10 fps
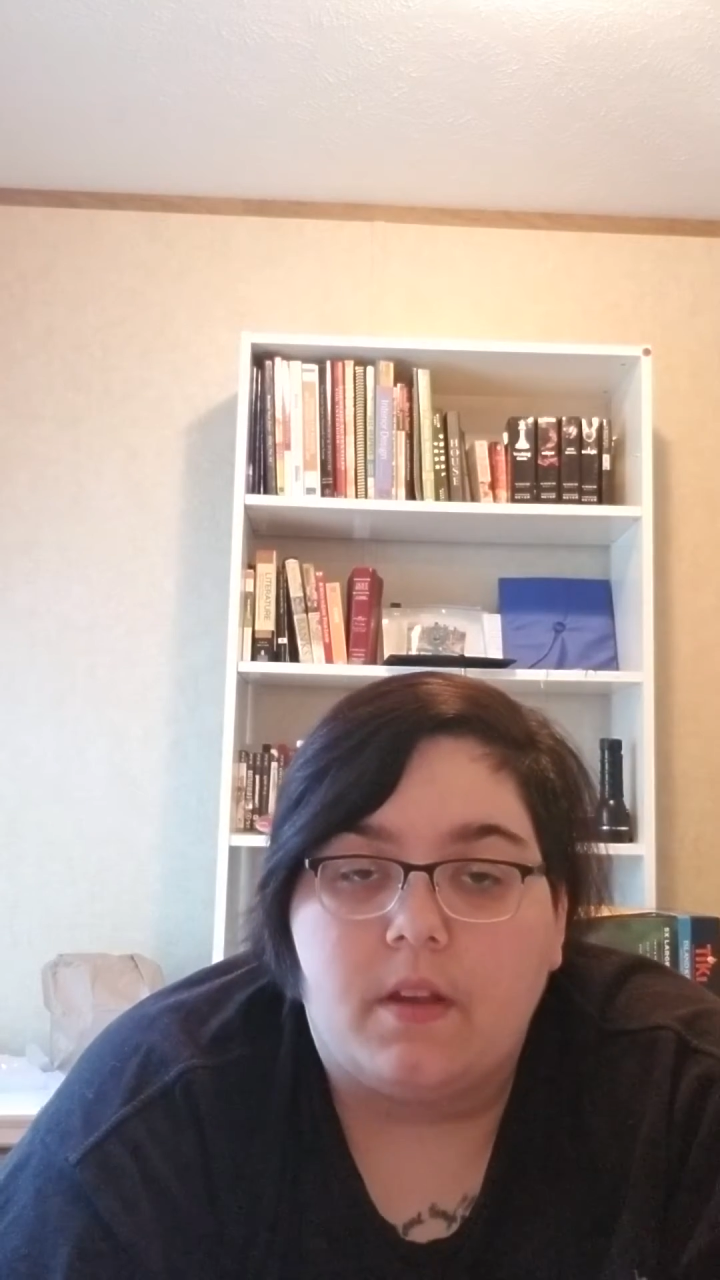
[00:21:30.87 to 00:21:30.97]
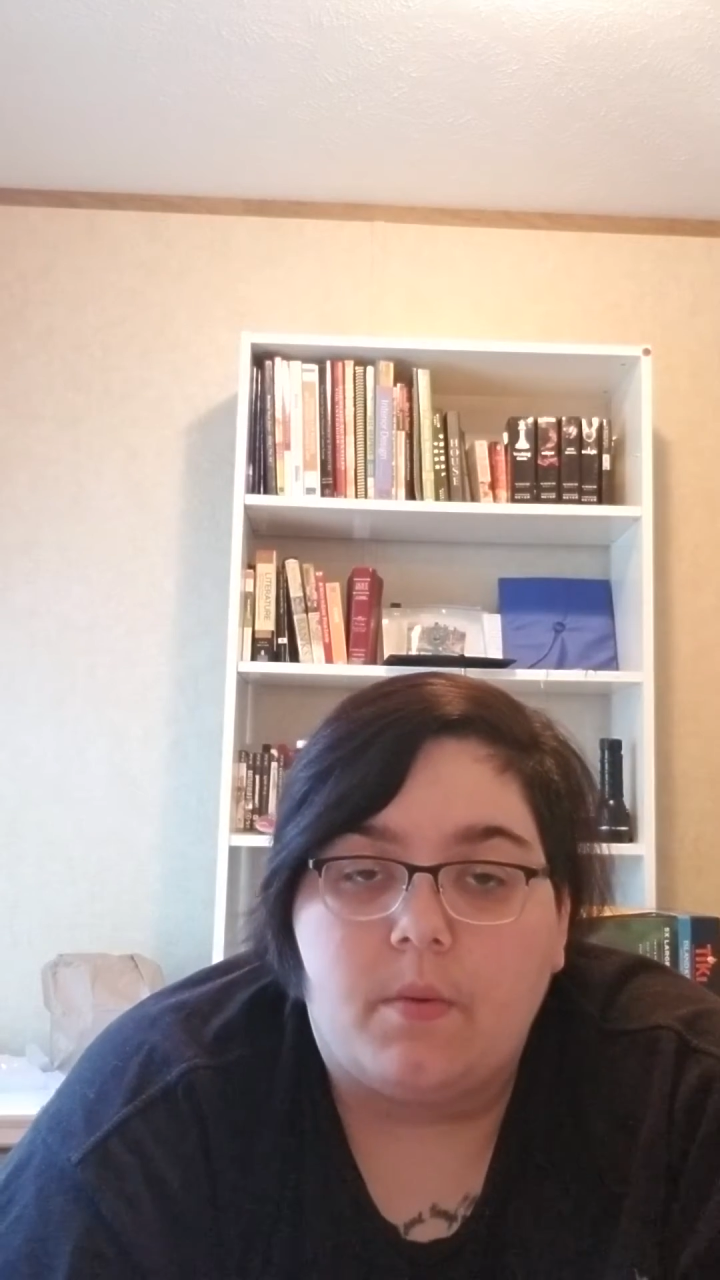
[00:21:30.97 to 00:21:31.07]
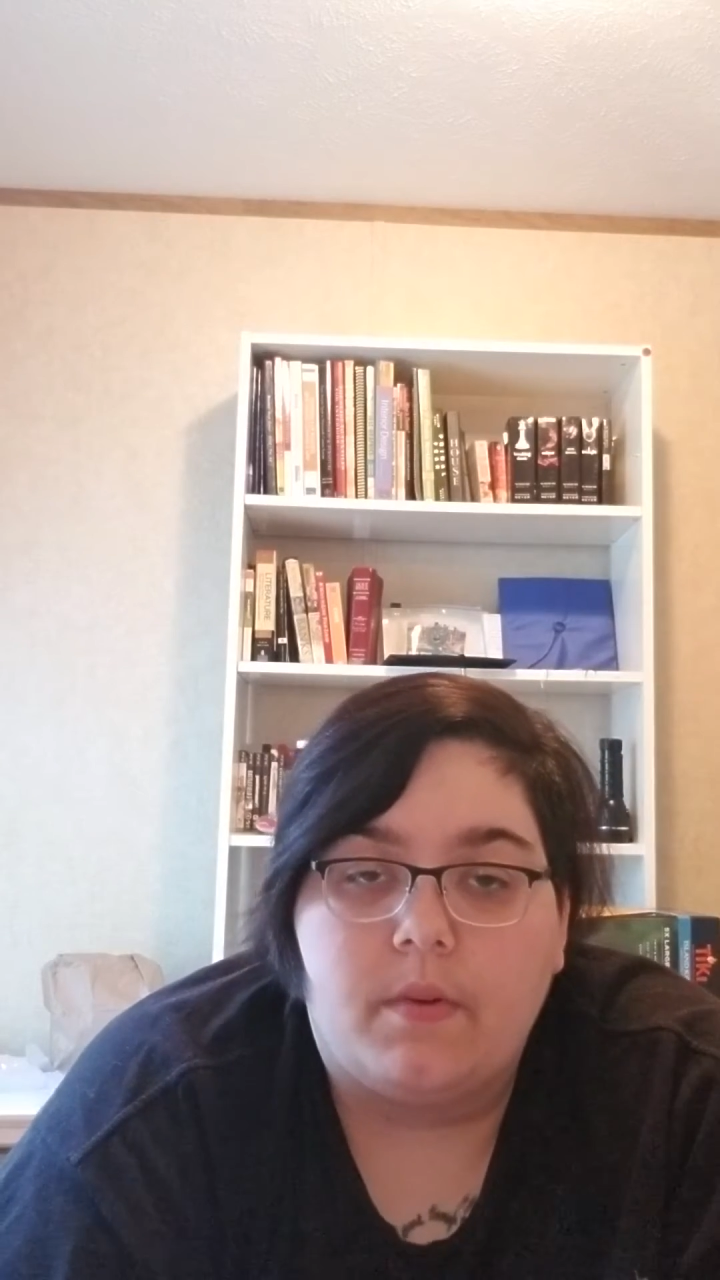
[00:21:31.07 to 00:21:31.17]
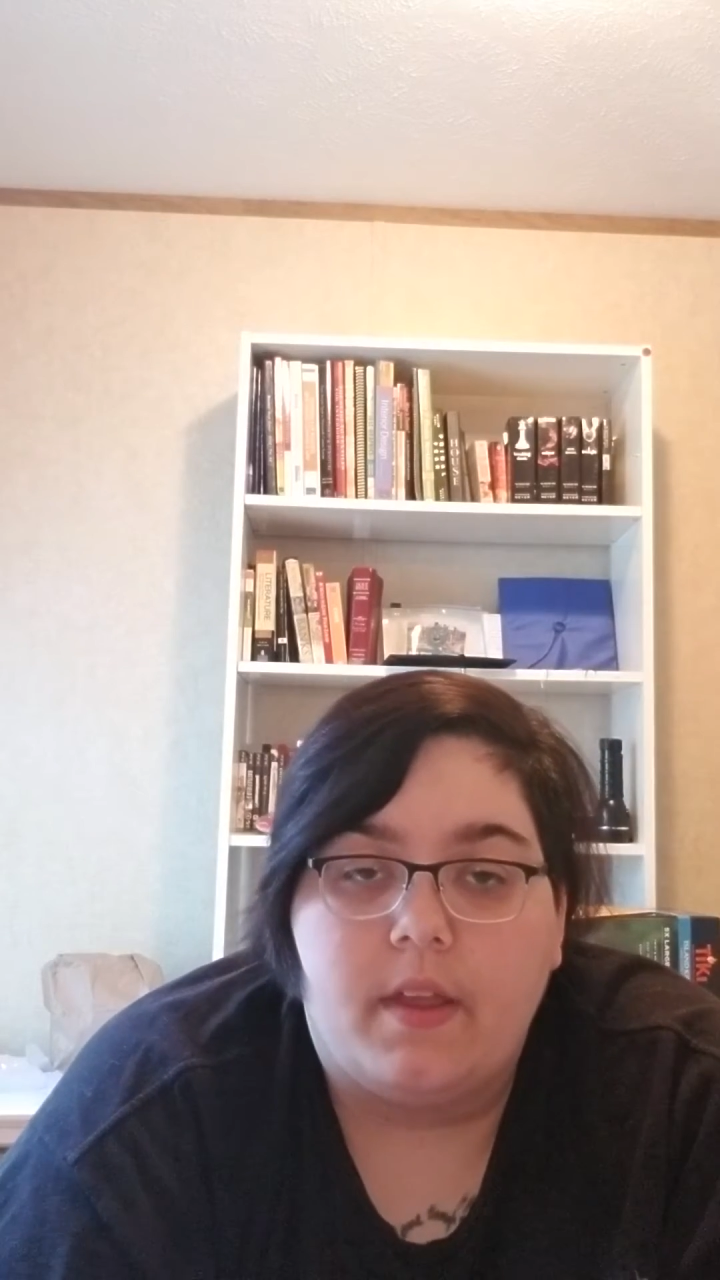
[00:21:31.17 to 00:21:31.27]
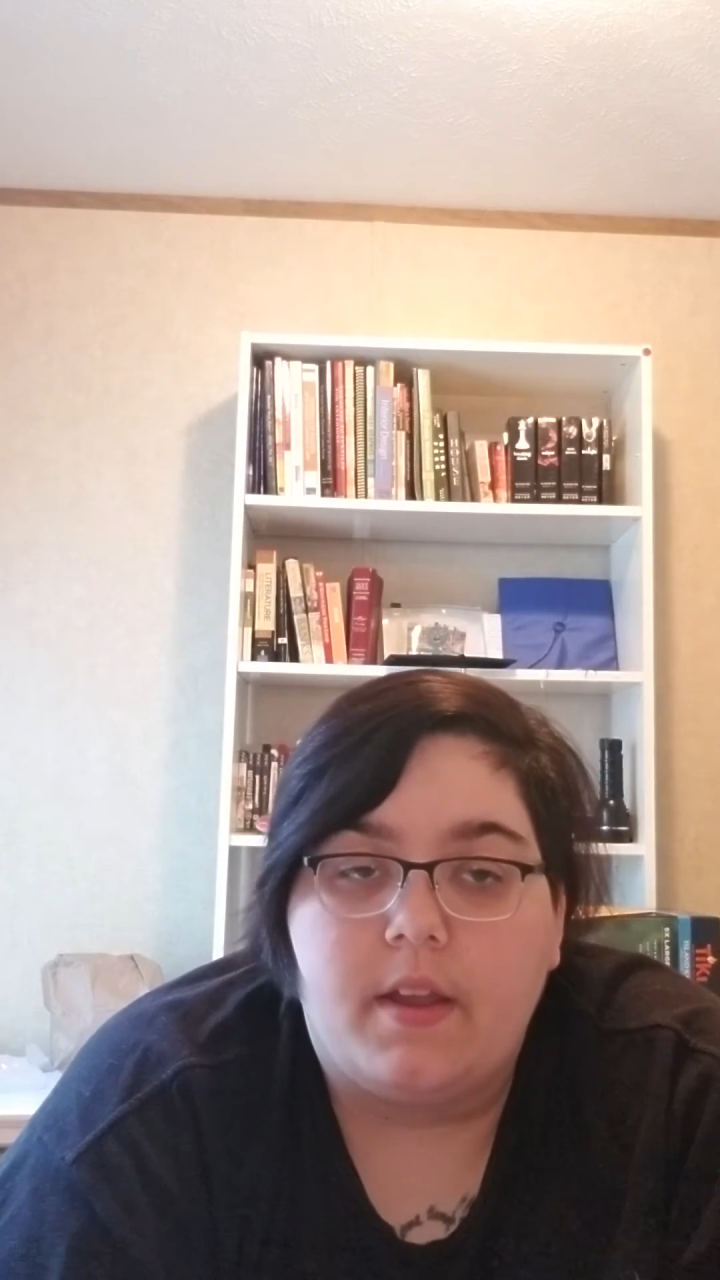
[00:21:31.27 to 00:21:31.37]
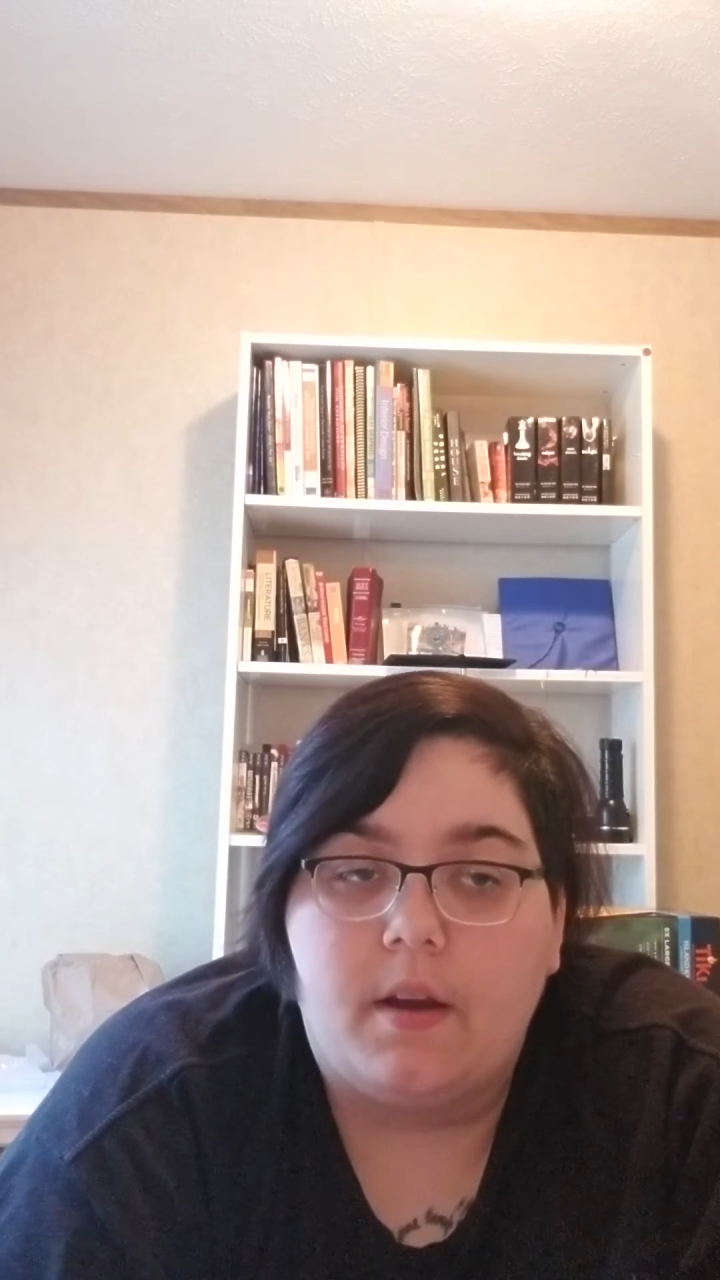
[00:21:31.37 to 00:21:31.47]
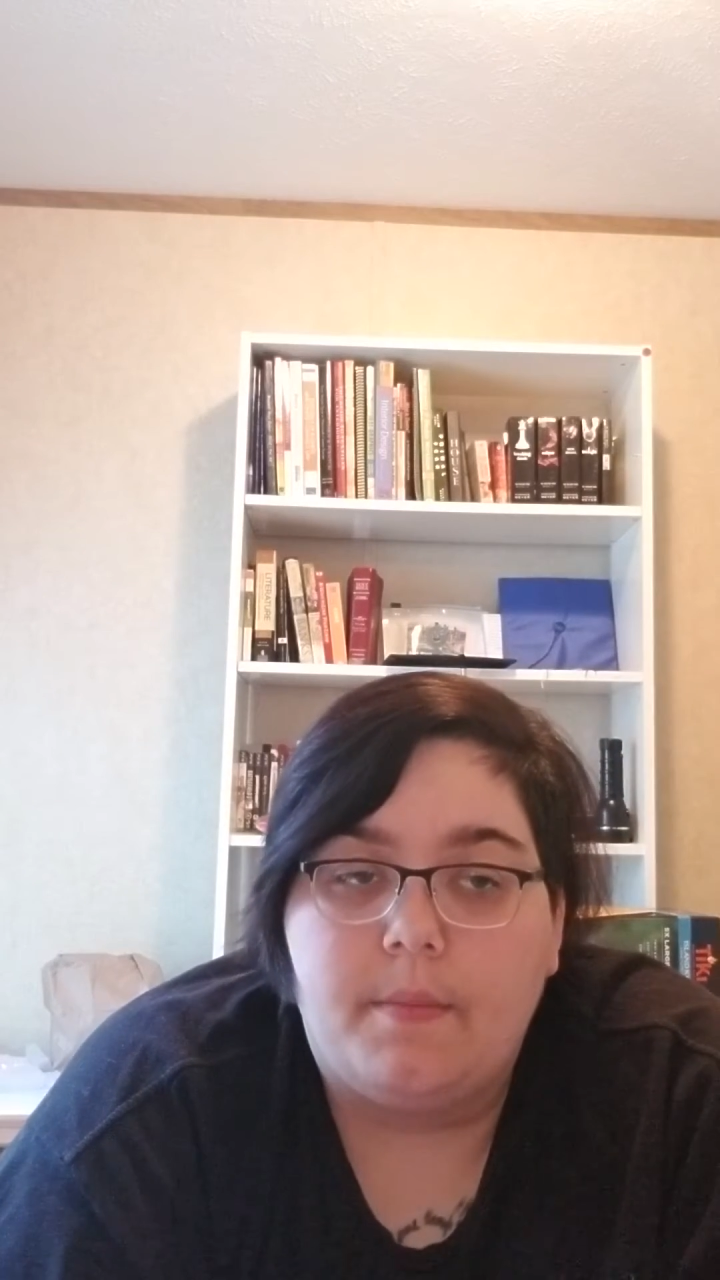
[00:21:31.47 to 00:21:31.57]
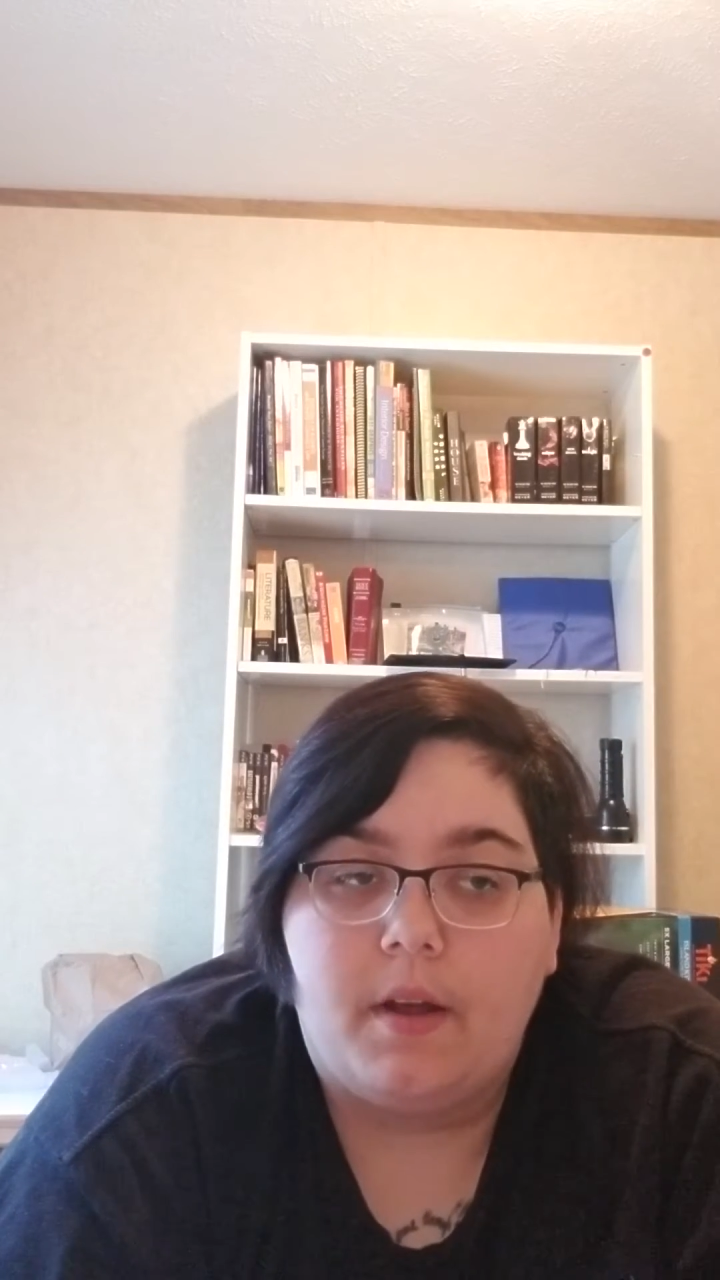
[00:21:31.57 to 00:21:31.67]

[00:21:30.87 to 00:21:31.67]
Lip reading: though, when they come